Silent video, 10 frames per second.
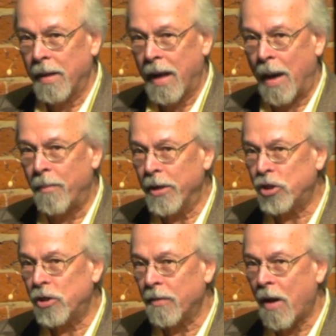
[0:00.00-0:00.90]
How
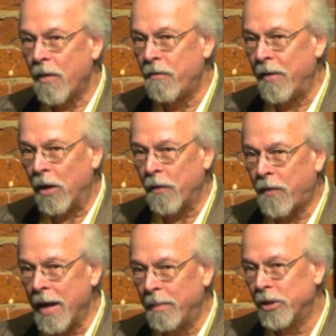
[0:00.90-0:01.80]
much
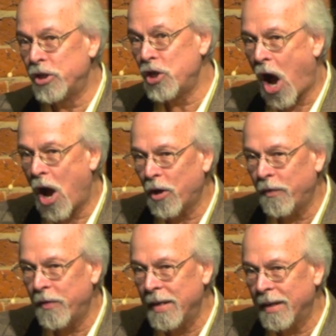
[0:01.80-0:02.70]
verifiable
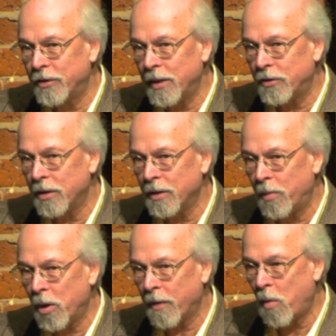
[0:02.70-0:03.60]
geography exists in the
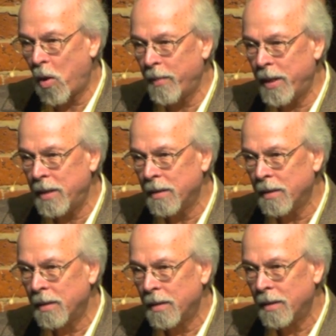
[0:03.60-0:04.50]
Book of Mormon?
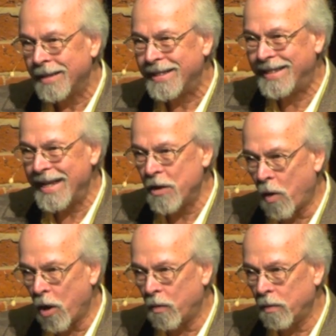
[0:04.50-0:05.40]

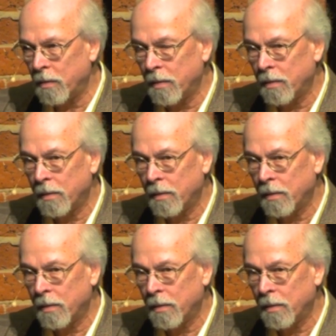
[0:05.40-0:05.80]
Zero.